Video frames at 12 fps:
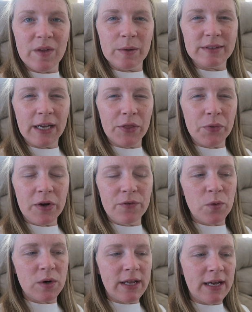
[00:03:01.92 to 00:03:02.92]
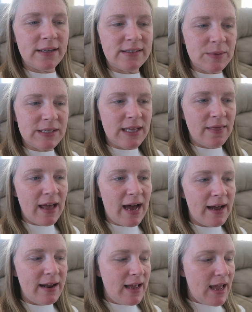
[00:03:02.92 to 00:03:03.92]
it was like 3 or 4 days that we did
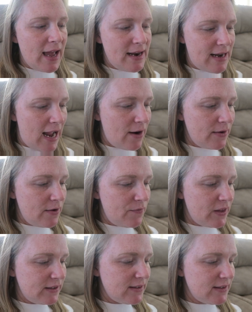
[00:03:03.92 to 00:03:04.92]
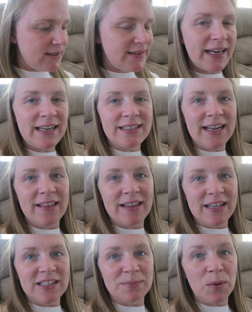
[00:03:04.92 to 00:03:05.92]
that. Now if this is the second day
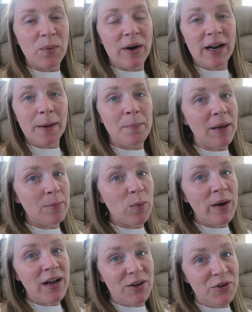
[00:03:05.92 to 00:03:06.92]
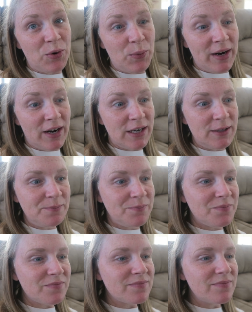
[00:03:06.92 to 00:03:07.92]
that he's been wearing big boy underwear,
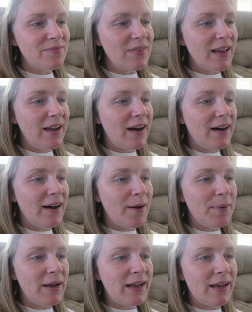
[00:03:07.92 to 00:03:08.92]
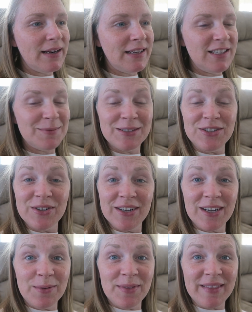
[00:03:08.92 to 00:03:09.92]
and he's been
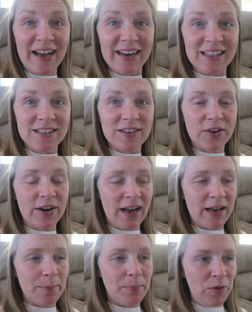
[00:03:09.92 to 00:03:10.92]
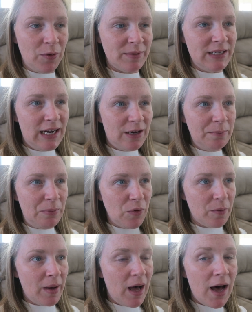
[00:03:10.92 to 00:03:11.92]
doing good with that. He's learning how to pull them down, pull
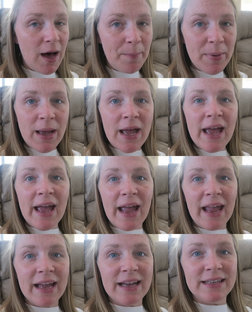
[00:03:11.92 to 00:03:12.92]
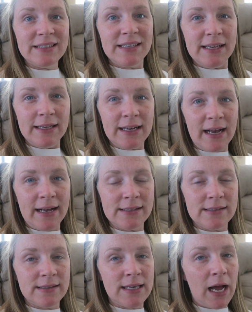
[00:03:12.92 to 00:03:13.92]
them up, and he
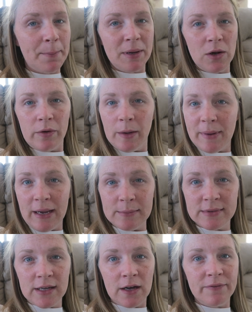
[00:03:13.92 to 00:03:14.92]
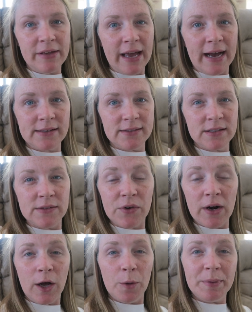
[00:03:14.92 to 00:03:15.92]
has not been going by himself. He asks
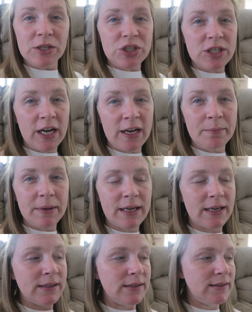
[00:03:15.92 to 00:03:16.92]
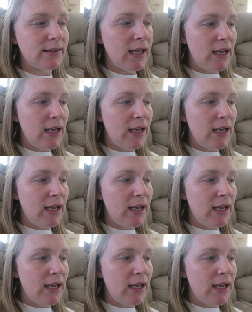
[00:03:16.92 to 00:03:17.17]
for help each time because